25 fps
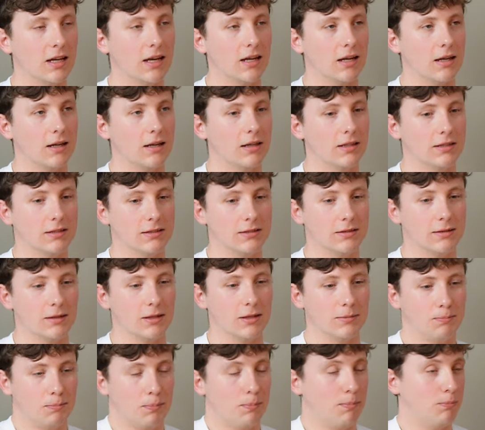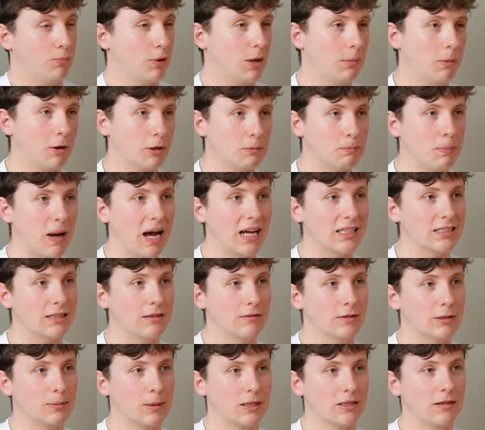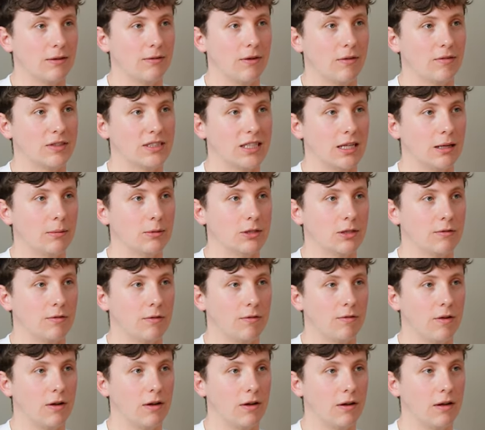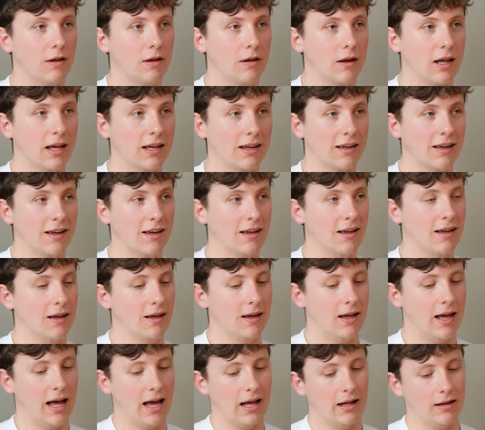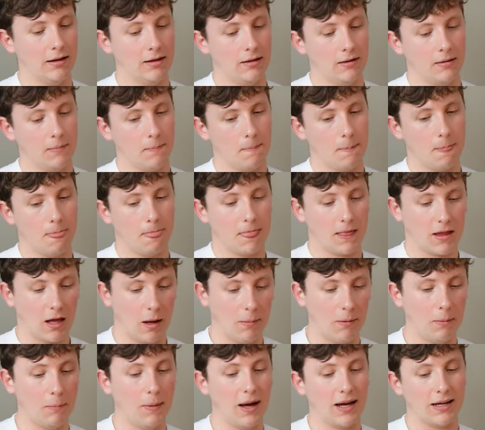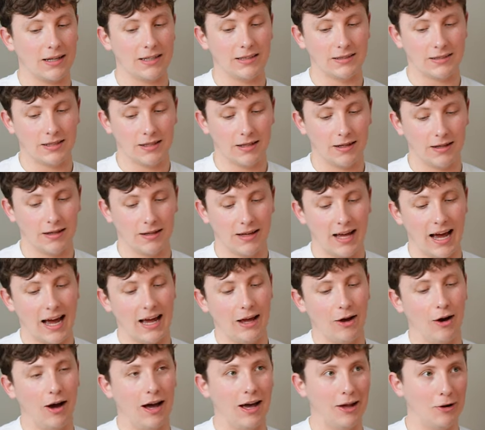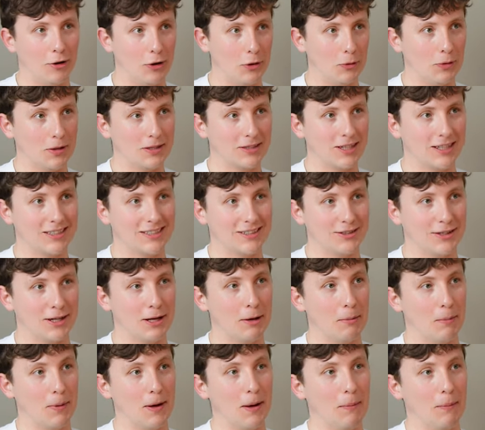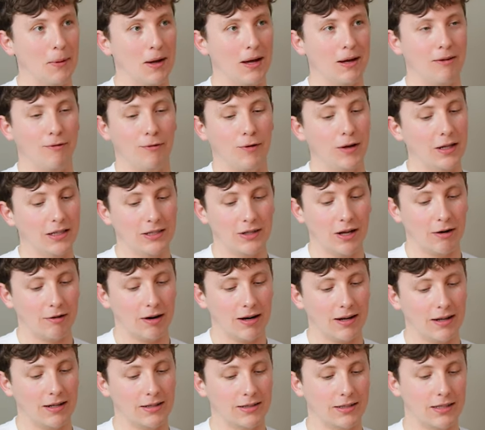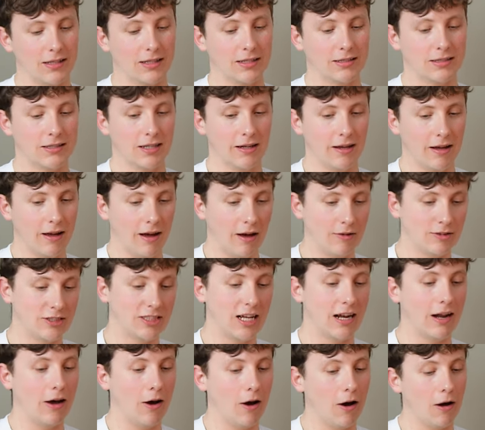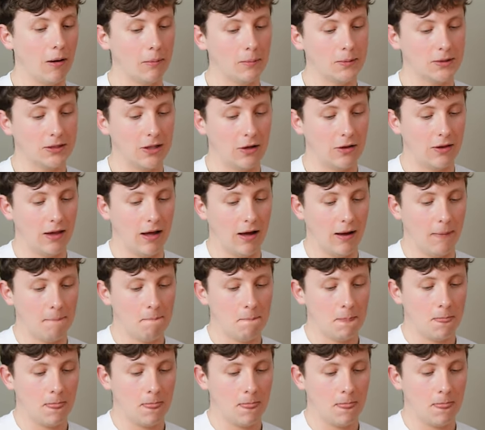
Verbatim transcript: like, it's pretty much passive, especially if you have a team just fulfilling it. Like, and coming back into AI, I know you want to touch on it a bit, but it feeds directly into this. I've set it up so that